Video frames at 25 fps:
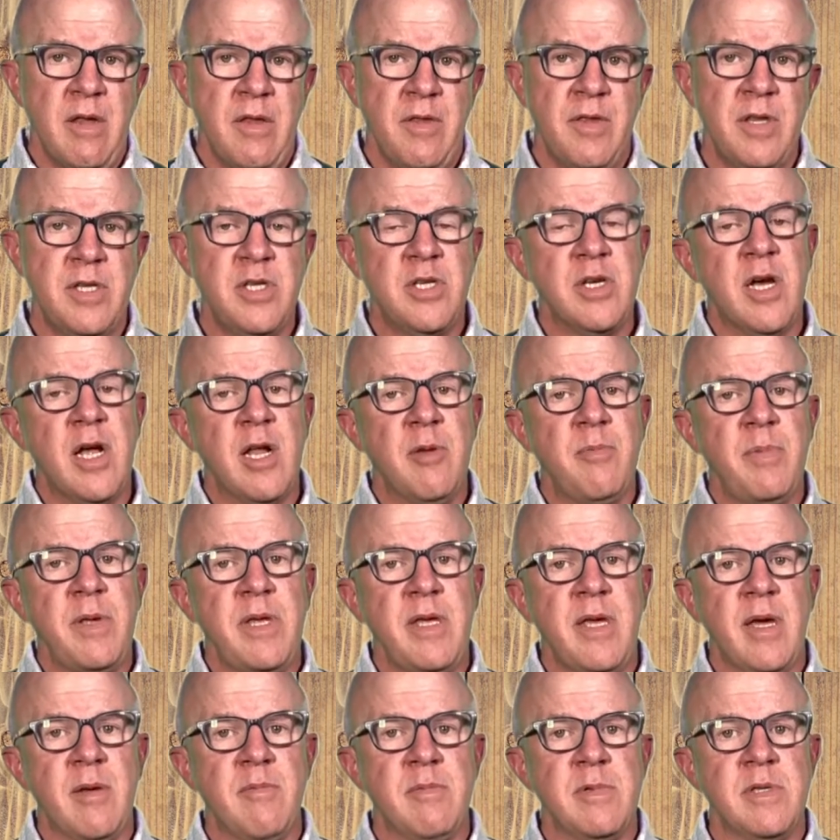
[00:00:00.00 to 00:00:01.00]
the child
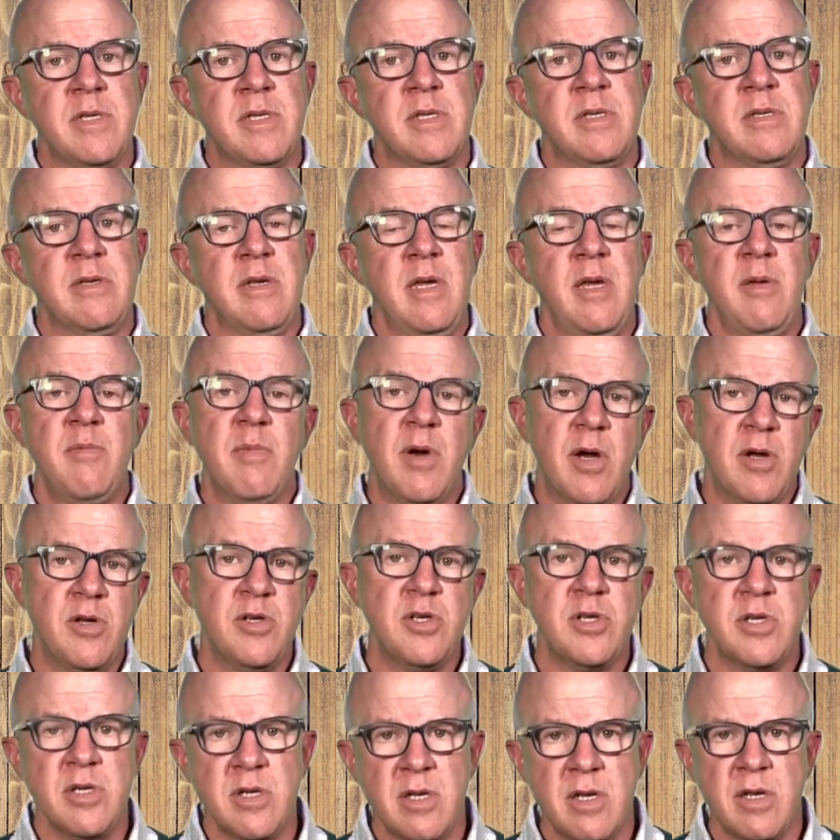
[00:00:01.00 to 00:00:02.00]
becomes
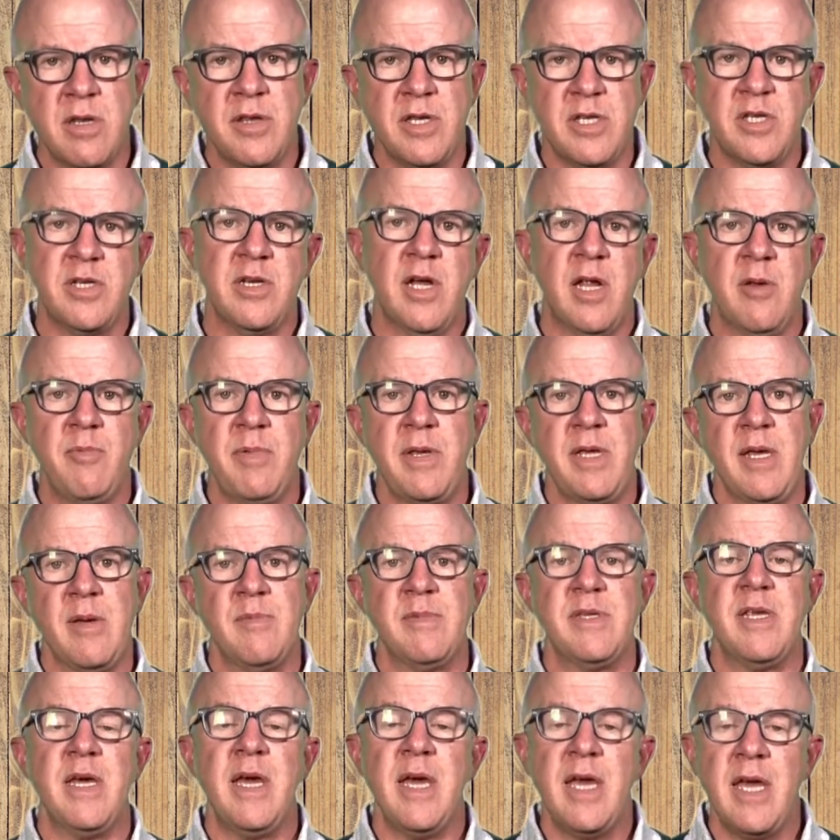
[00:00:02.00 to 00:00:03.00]
emotional, the child
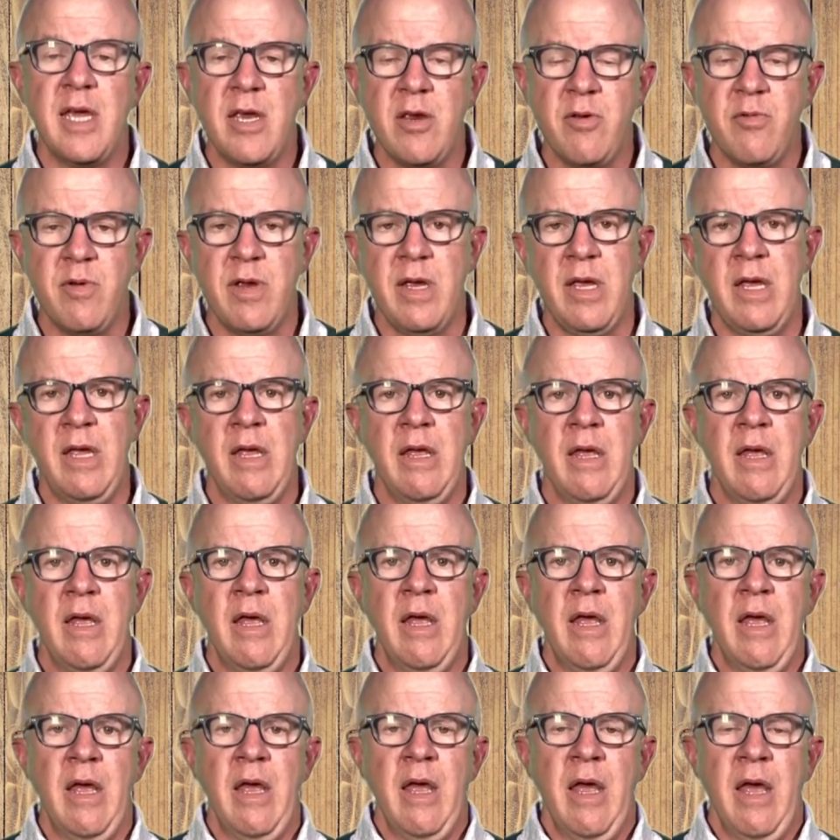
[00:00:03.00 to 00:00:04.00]
becomes angry,
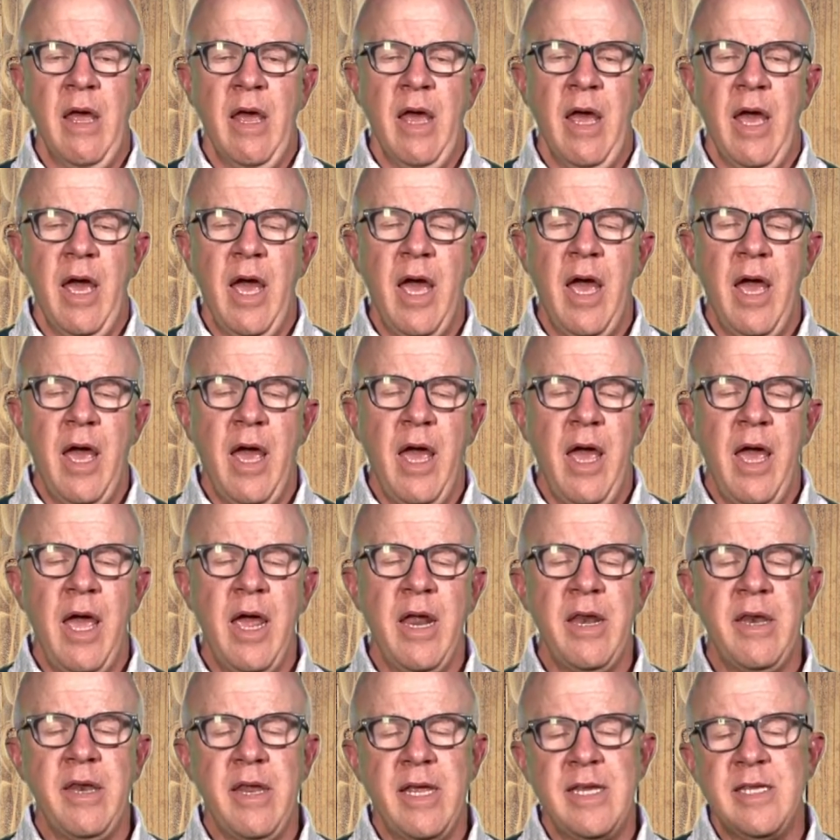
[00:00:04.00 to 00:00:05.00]

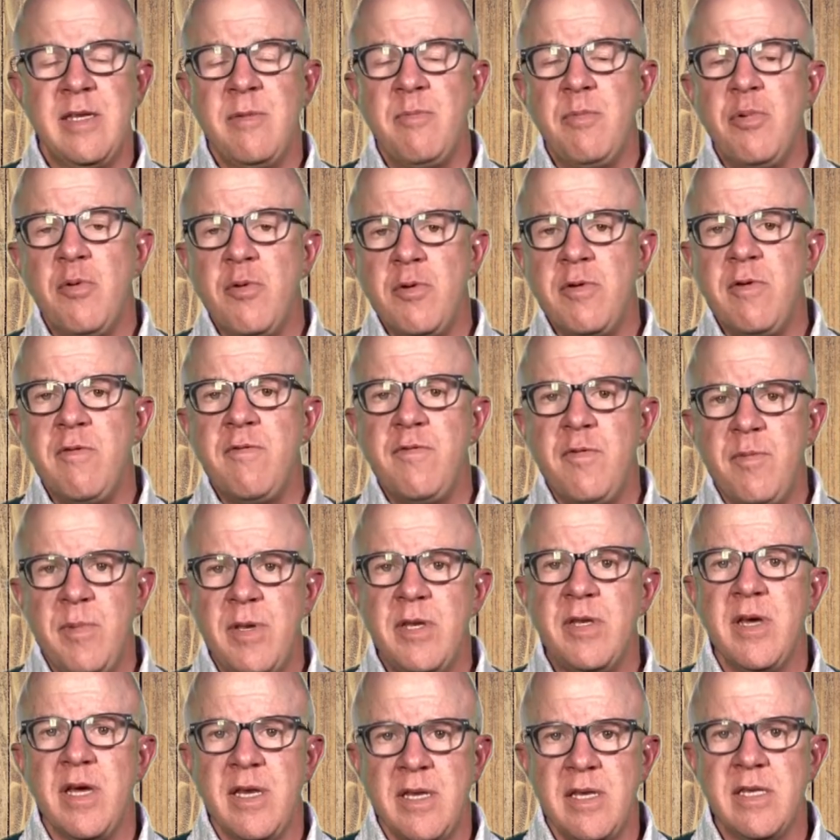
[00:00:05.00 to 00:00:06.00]
and it's important for me
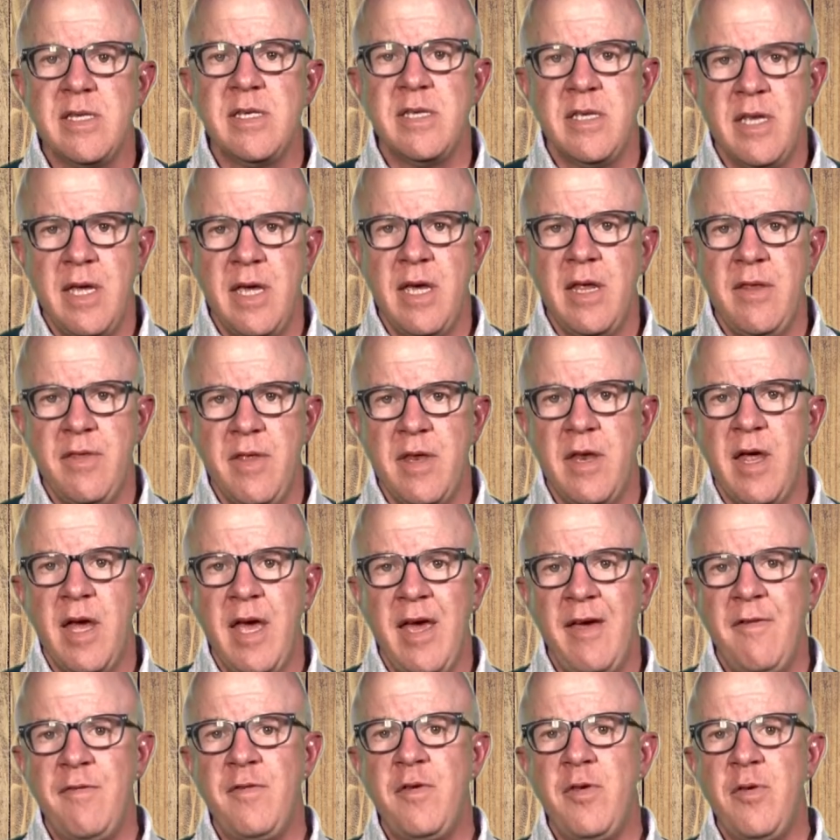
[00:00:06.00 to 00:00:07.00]
to understand that I
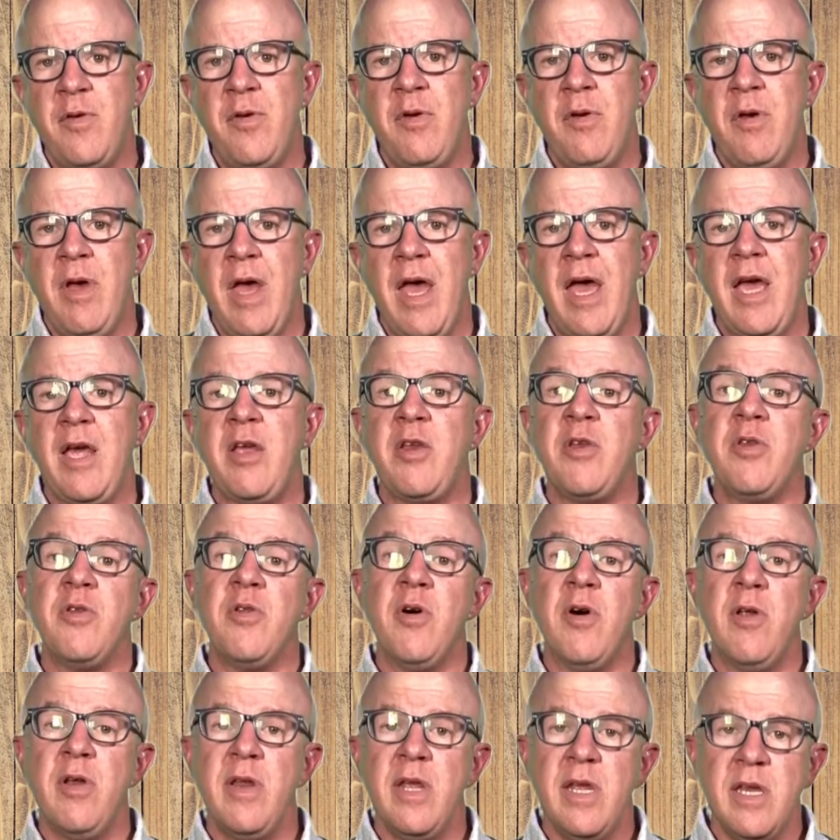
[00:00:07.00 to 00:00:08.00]
have to
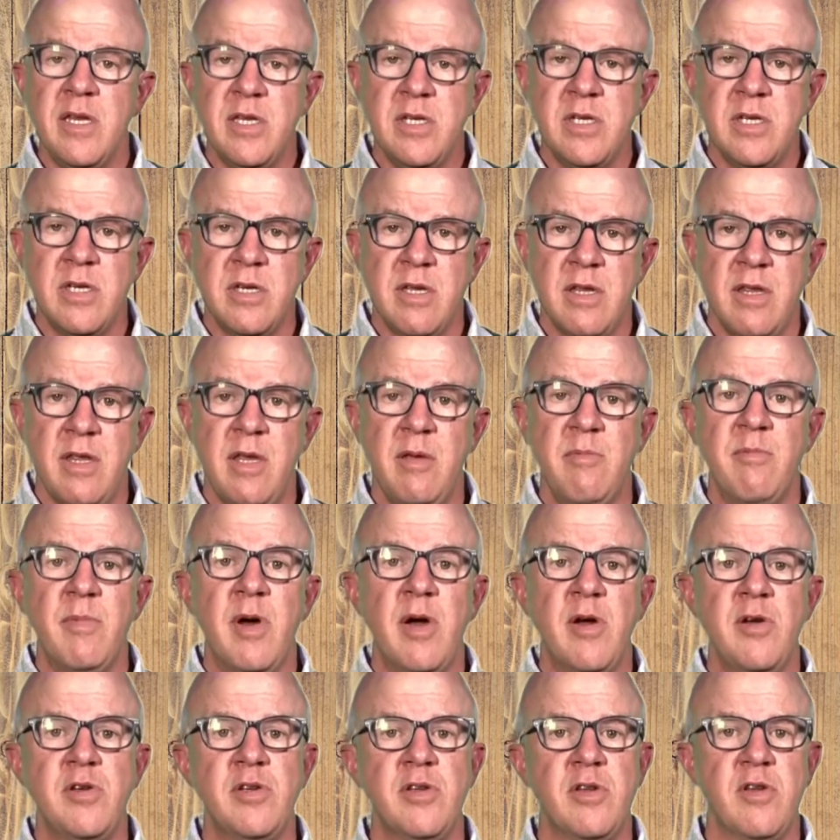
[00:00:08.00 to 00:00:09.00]
acknowledge the
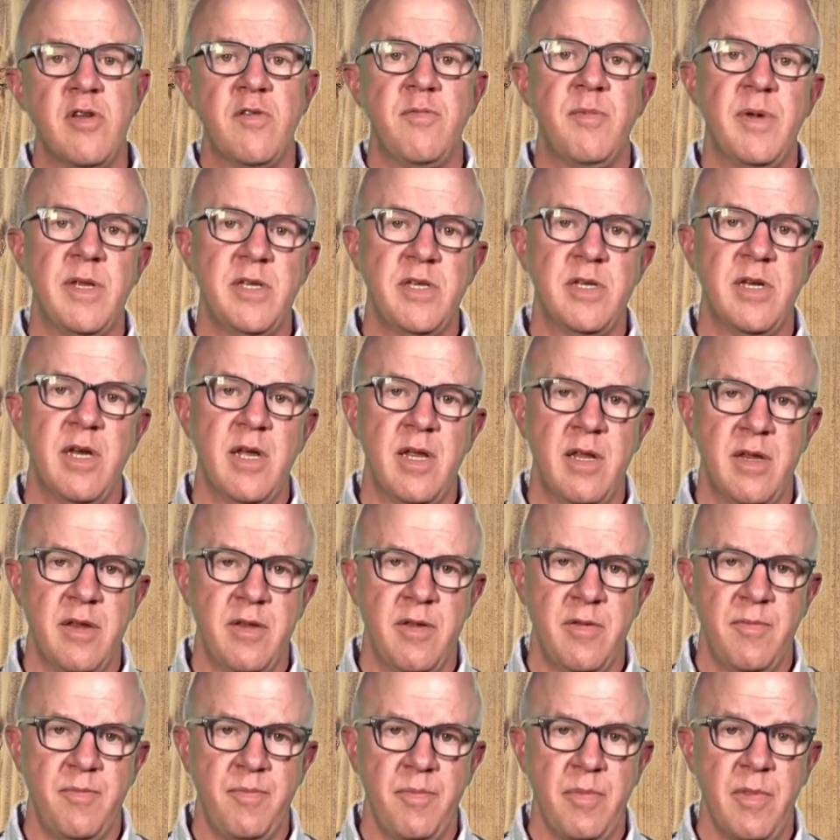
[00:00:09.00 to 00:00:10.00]
emotion of my child.
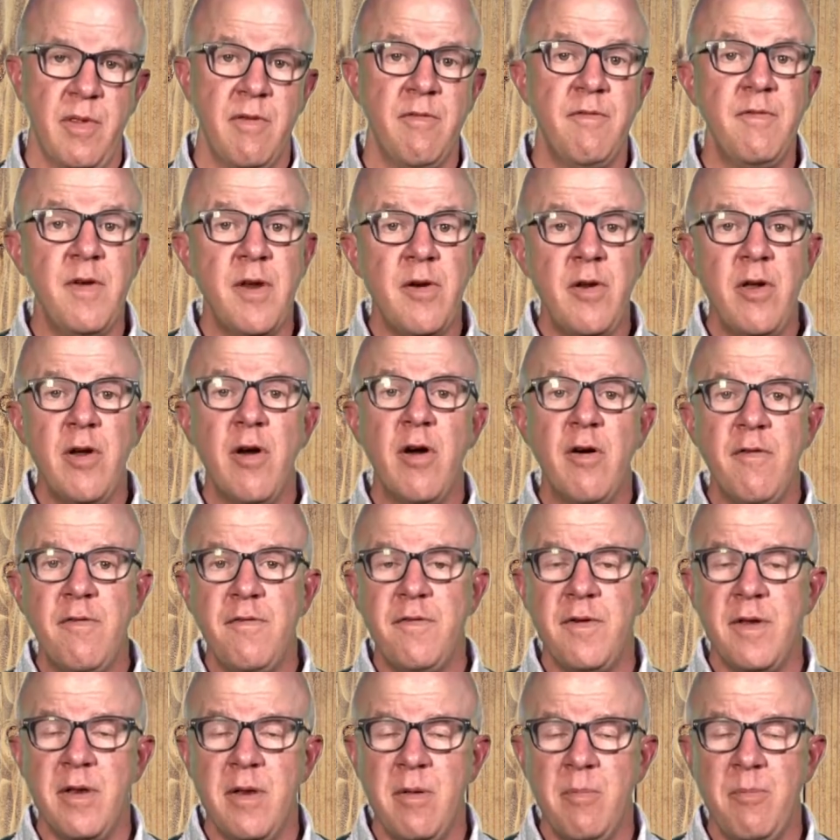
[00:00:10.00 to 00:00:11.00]
Very
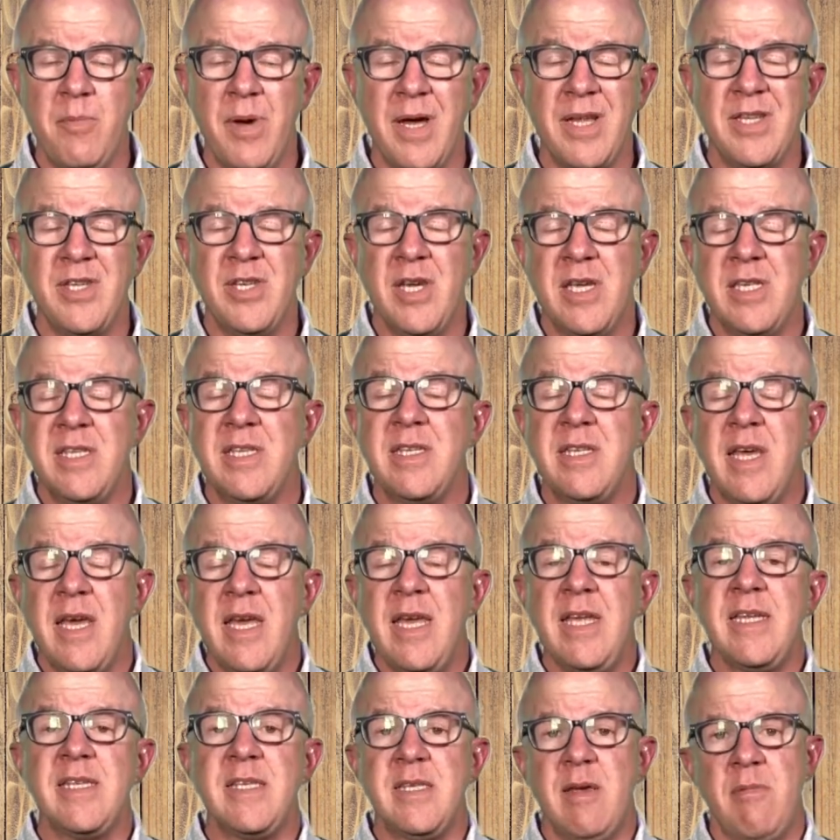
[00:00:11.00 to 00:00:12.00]
often, by just
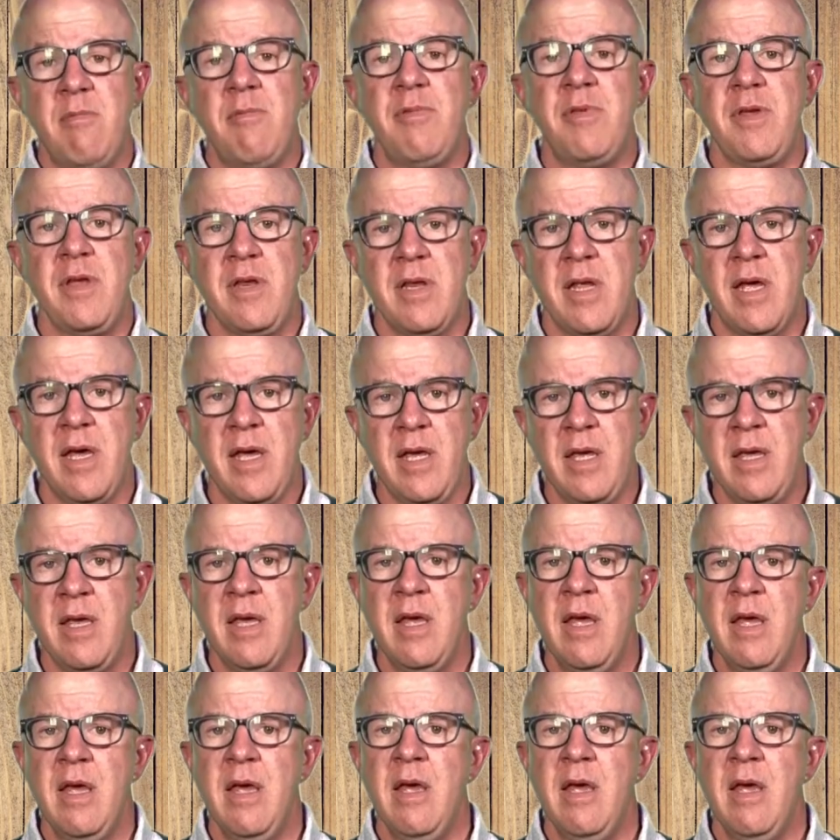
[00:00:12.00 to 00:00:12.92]
saying something like,